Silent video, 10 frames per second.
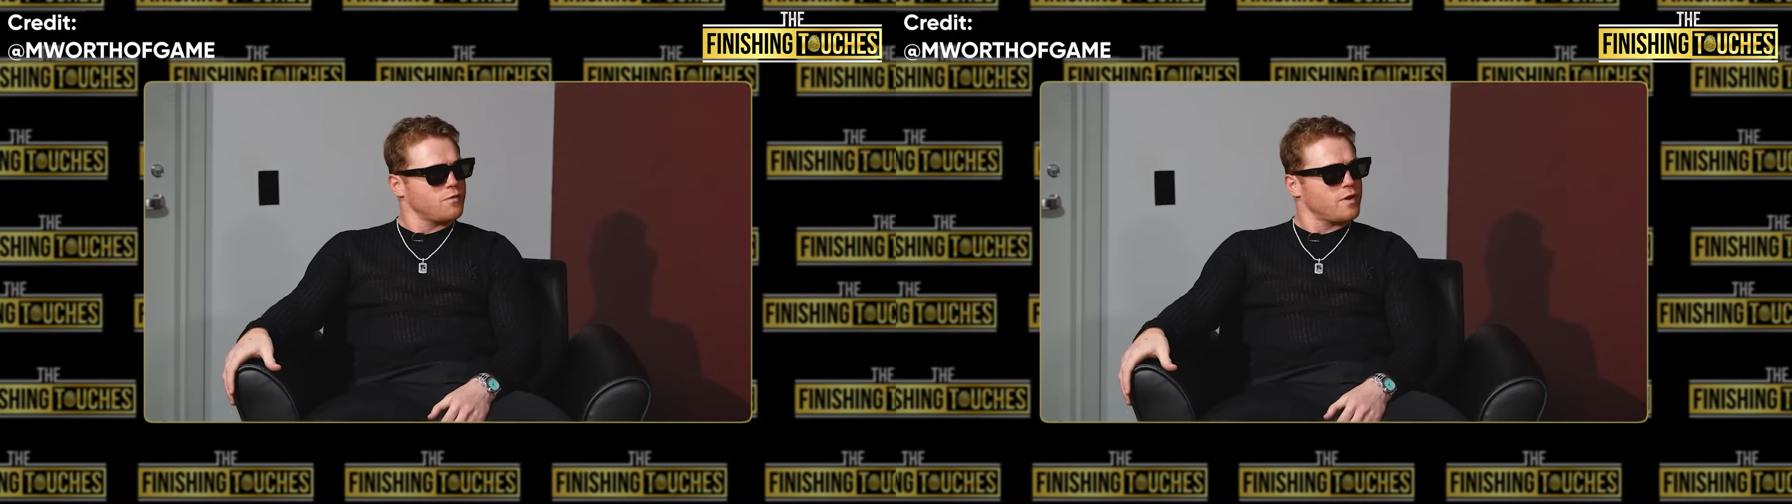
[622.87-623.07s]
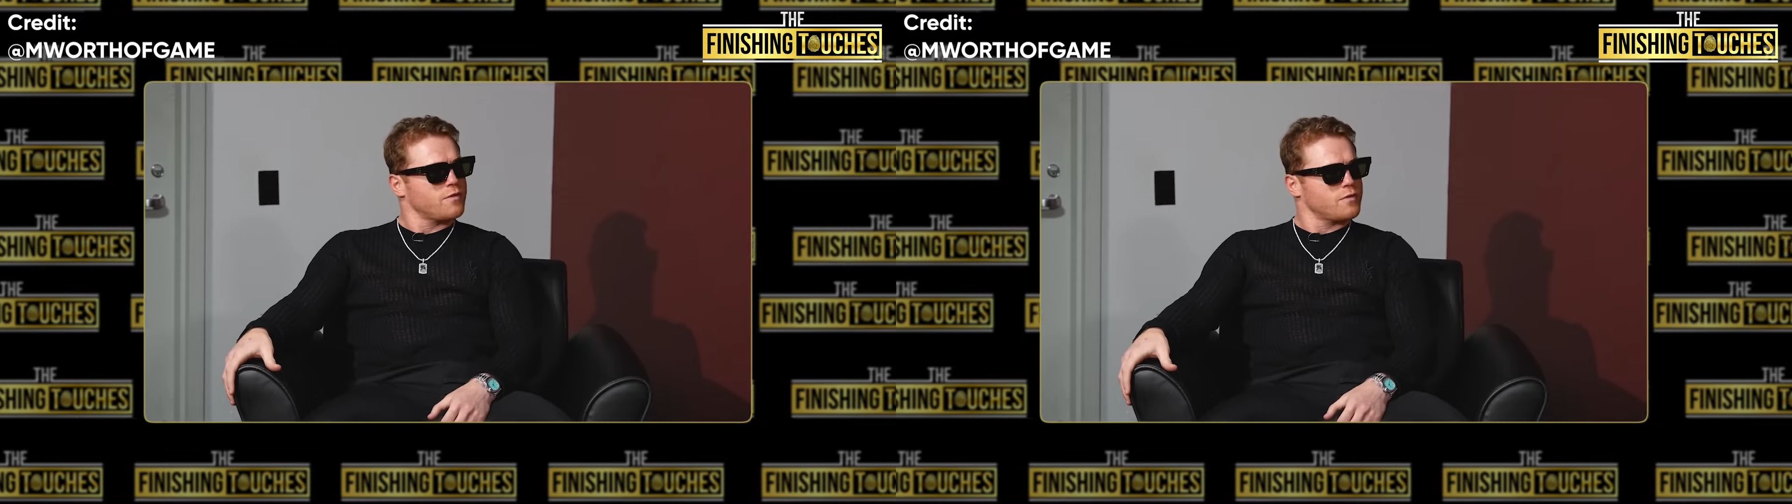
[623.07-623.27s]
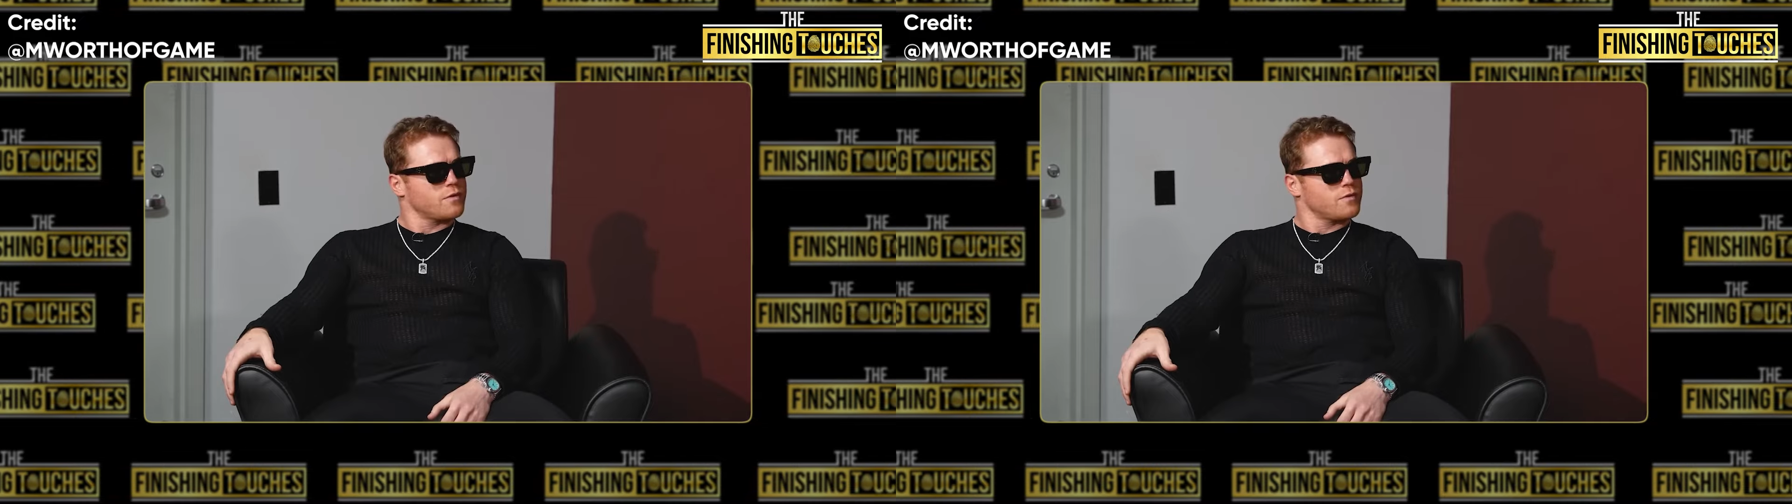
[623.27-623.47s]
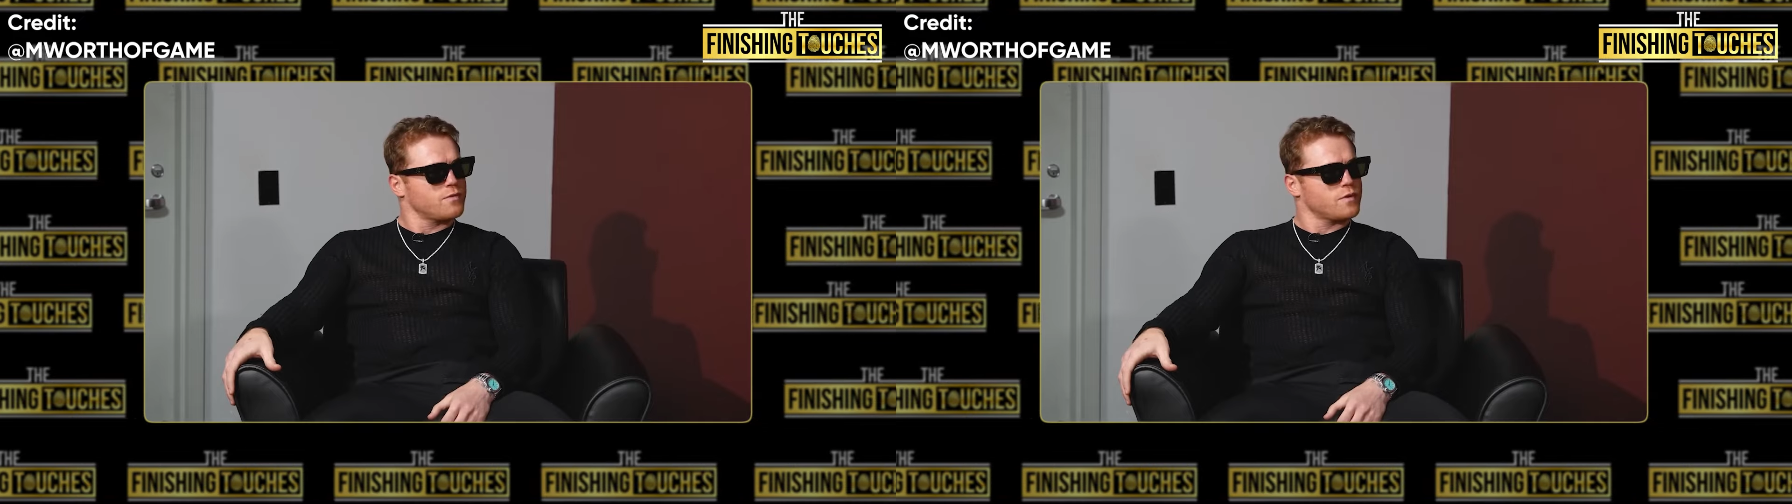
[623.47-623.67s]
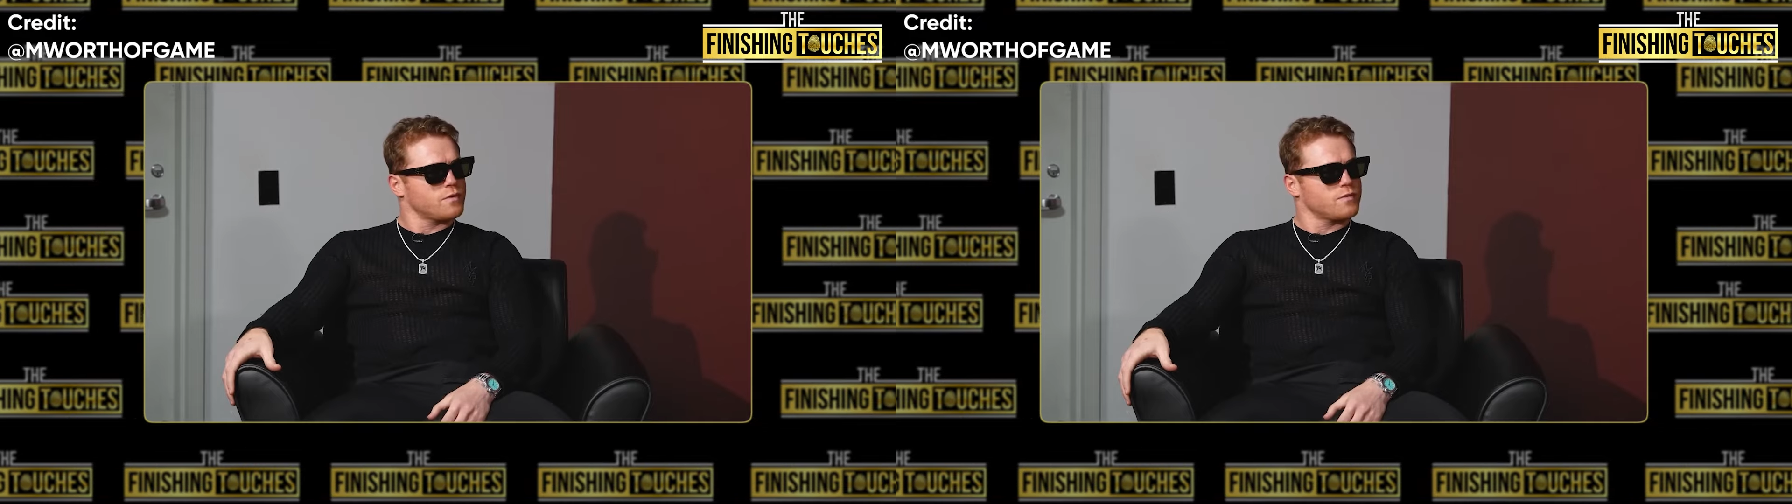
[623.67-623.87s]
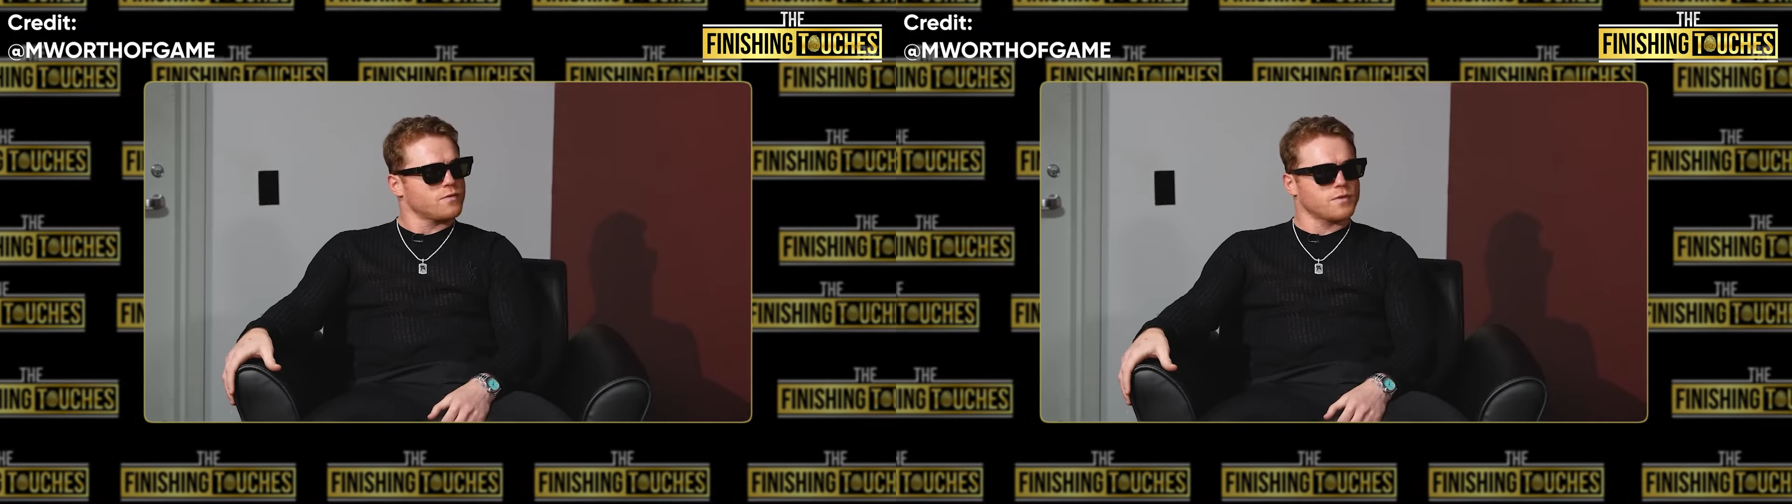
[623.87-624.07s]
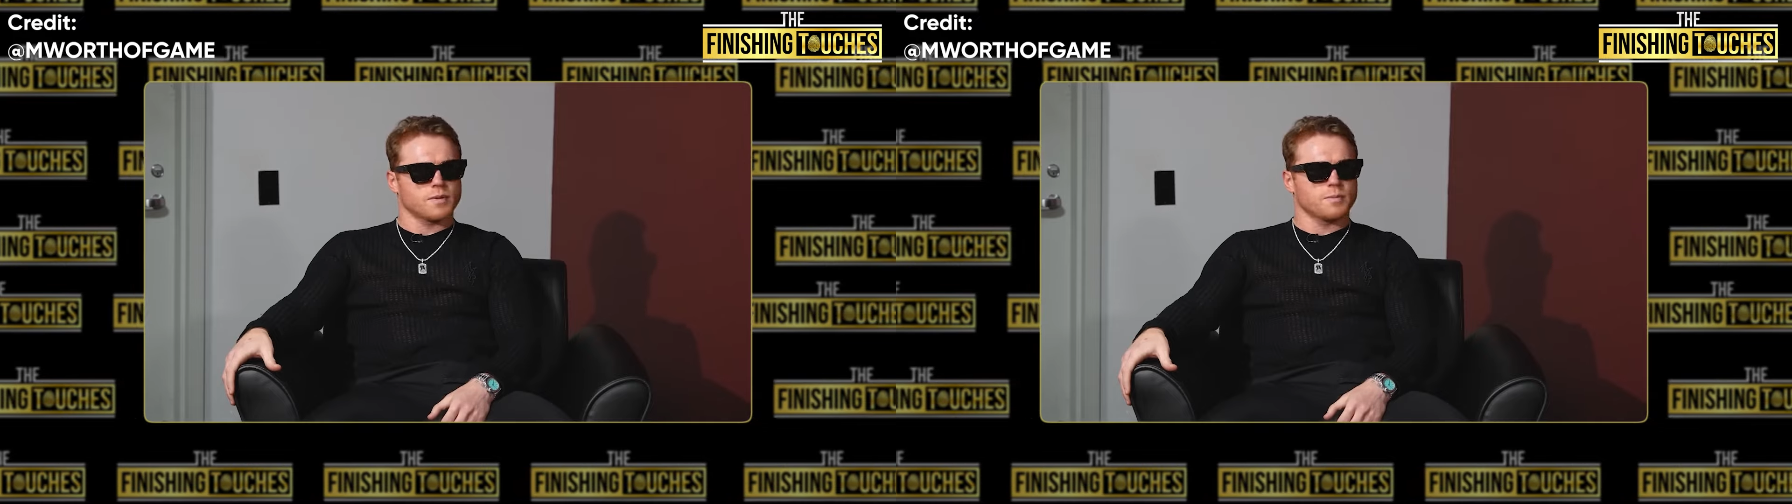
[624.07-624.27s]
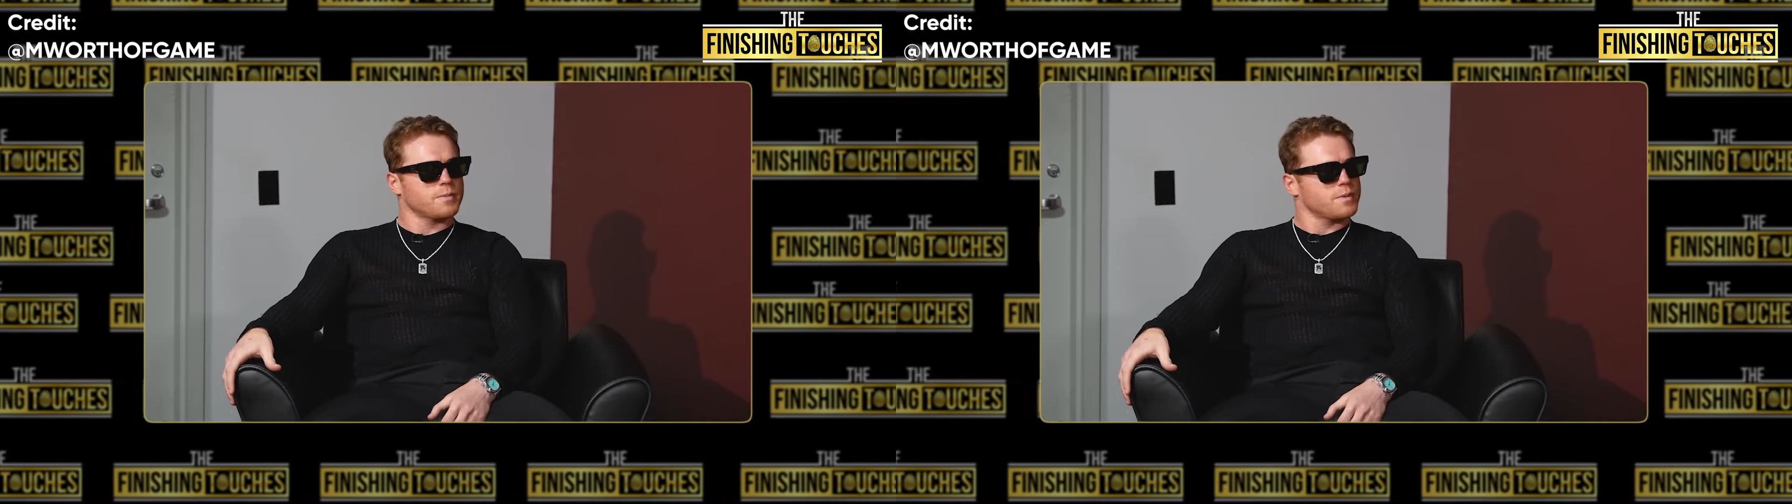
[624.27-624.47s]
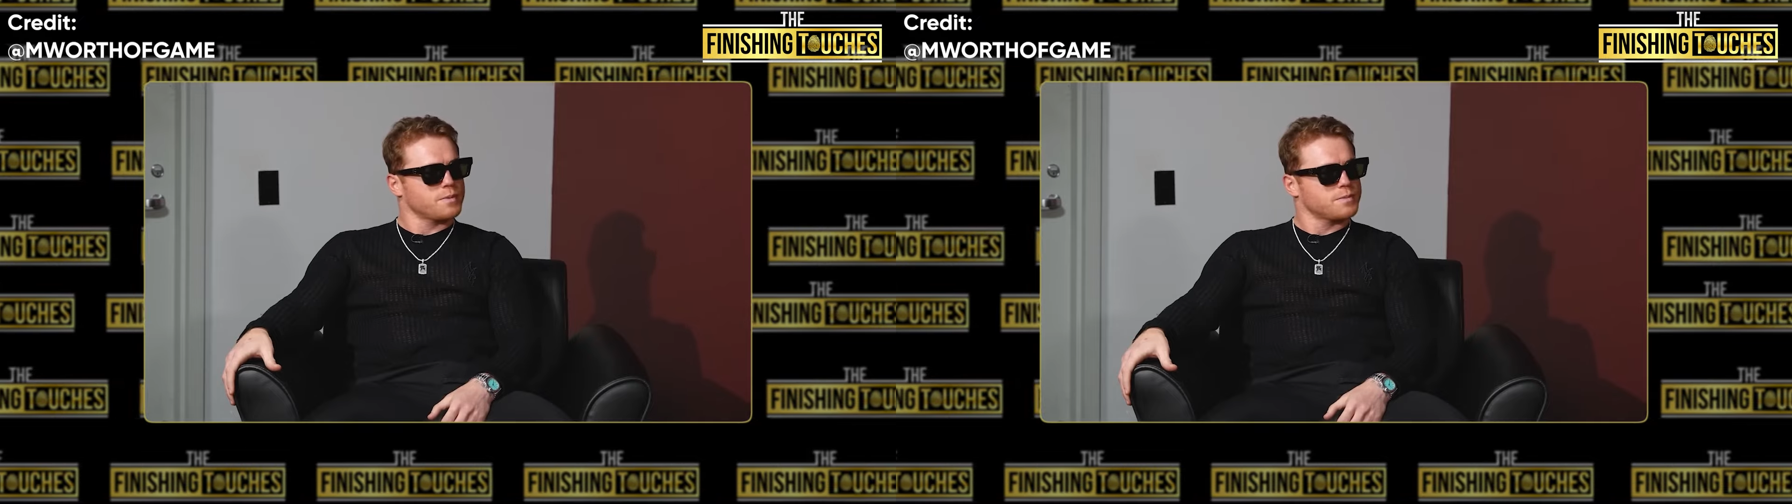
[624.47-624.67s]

fight for the people.